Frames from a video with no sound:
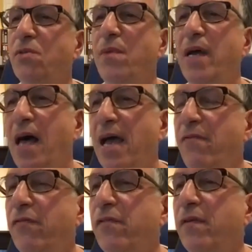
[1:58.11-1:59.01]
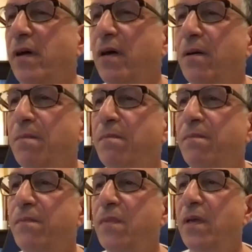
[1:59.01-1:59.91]
of my life.
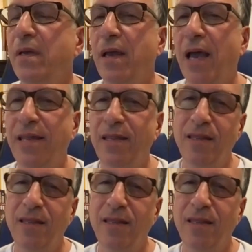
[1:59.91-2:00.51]
I